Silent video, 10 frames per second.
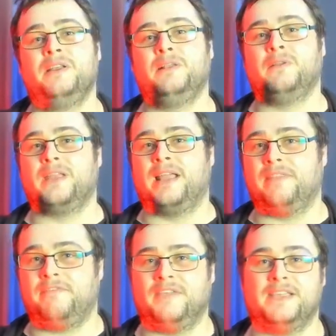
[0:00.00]
looking at
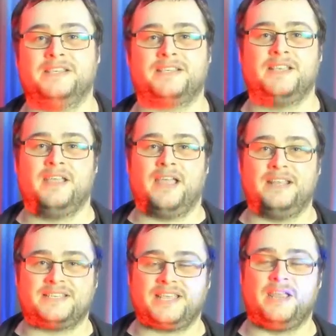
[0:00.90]
the figures,
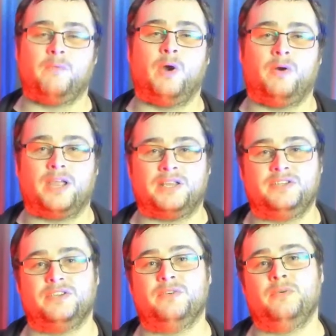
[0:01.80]
and seeing what I can
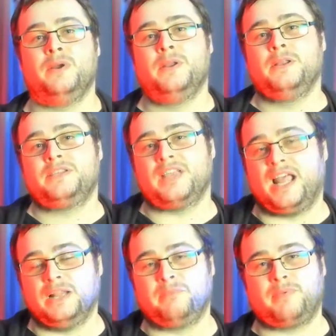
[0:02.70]
do to
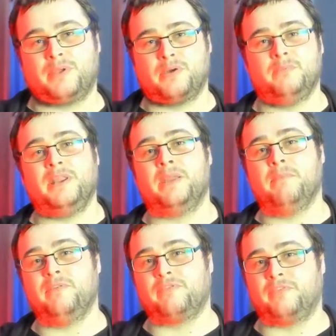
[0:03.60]
help the company and
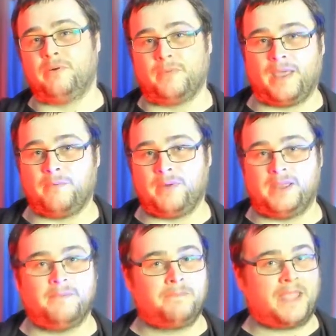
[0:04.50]
move it forward that
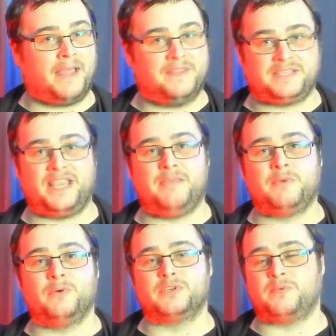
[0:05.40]
way. And the same
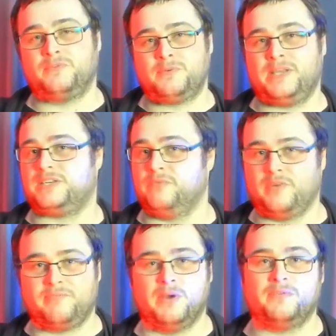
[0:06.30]
goes with Twitch, and
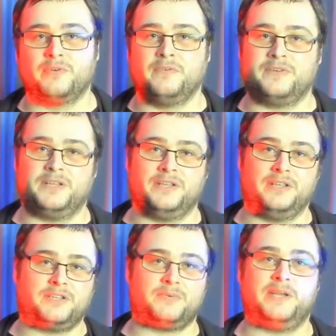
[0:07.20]
we've moved over
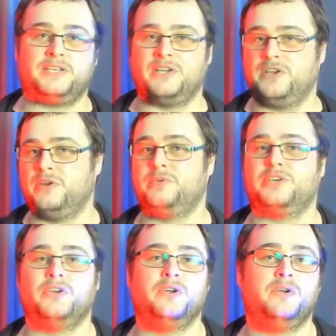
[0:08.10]
to Twitch and
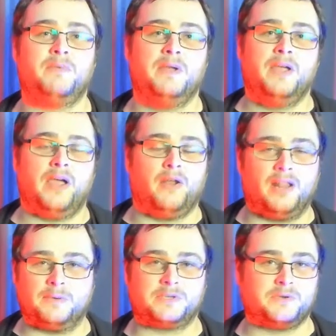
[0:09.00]
YouTube and all
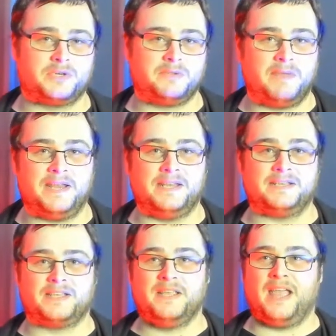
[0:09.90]
our social
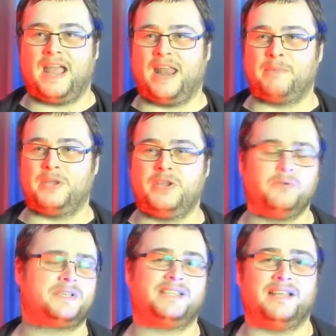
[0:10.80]
medias, and I'm a
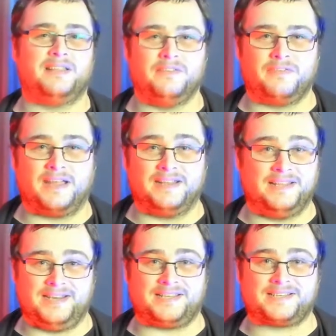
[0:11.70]
huge stickler for
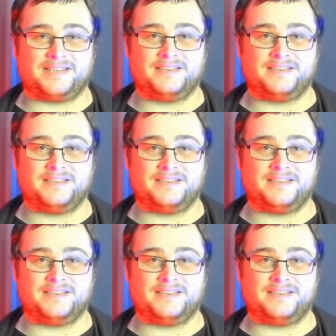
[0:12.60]
analytics.